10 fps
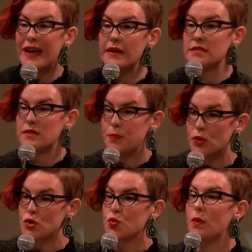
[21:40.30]
as
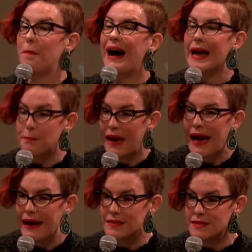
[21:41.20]
spiritual
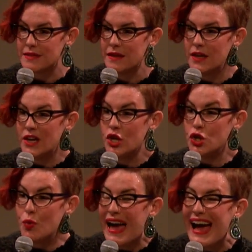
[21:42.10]
bypass,
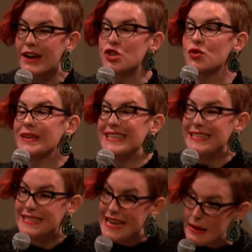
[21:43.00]
you actually
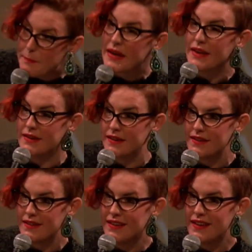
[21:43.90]
deepen
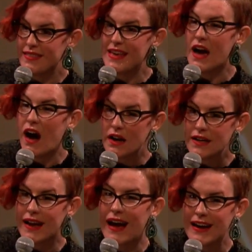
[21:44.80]
the
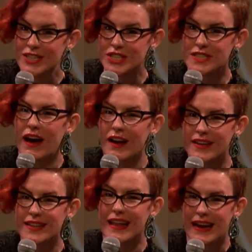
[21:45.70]
unconscious,
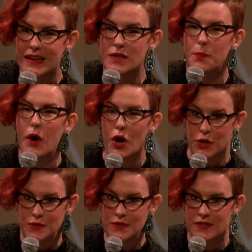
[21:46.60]
unenlightened
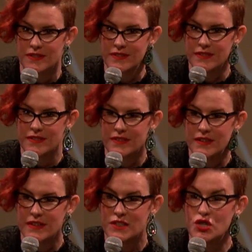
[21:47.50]
parts.
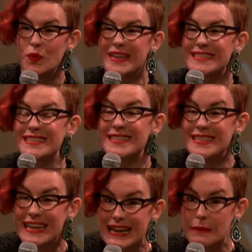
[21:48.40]
So it
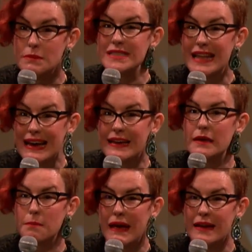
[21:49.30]
seems like
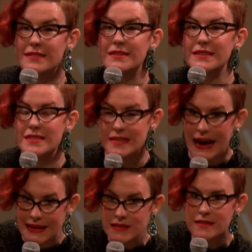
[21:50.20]
it makes
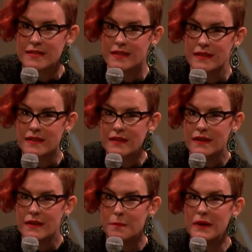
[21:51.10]
sense,
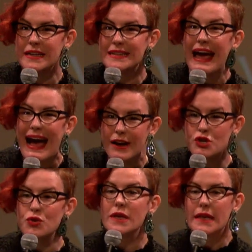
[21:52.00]
but it
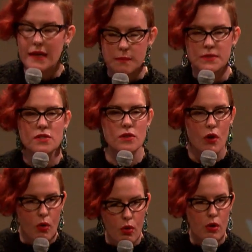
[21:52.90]
actually keeps the
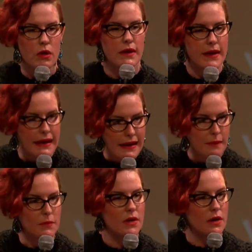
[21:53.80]
whole
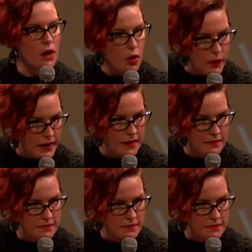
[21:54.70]
game going.